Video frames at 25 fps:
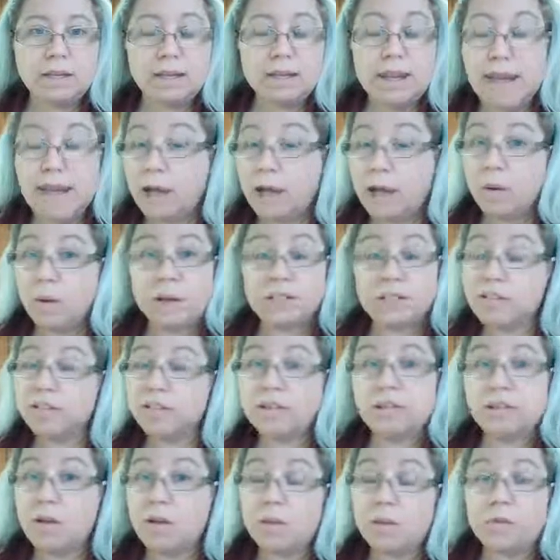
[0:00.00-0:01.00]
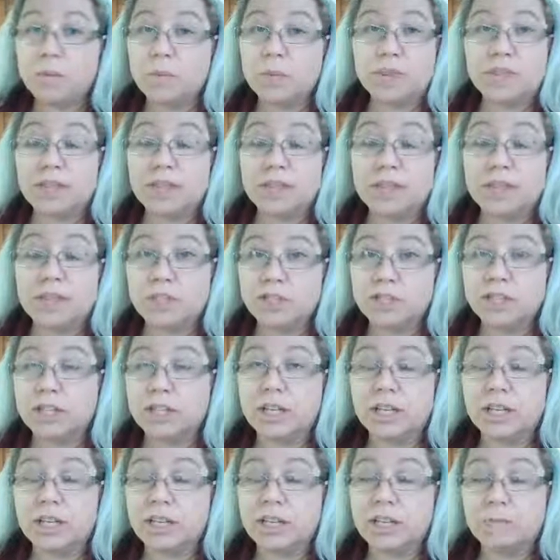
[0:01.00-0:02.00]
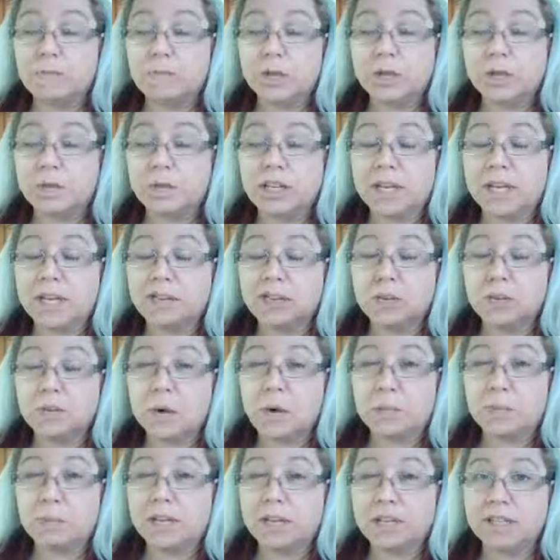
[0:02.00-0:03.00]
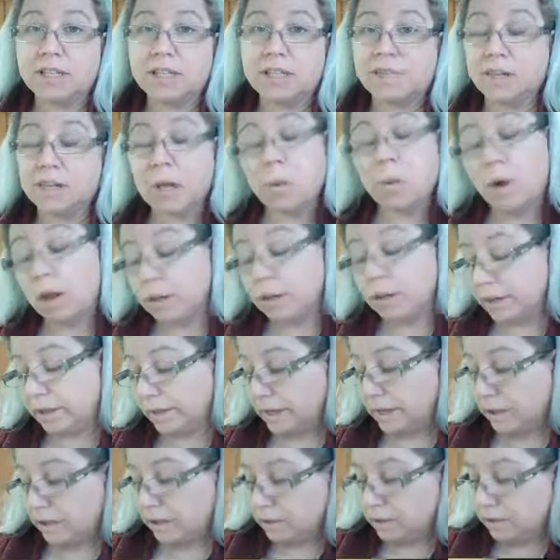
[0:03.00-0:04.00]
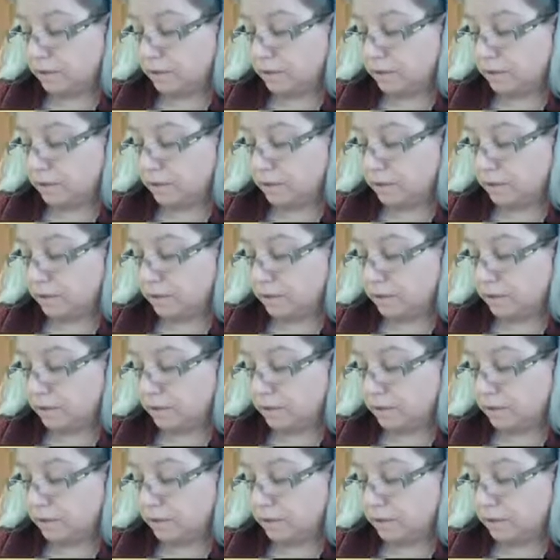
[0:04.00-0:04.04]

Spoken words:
Now I just solve with the addition and multiplication properties of equality.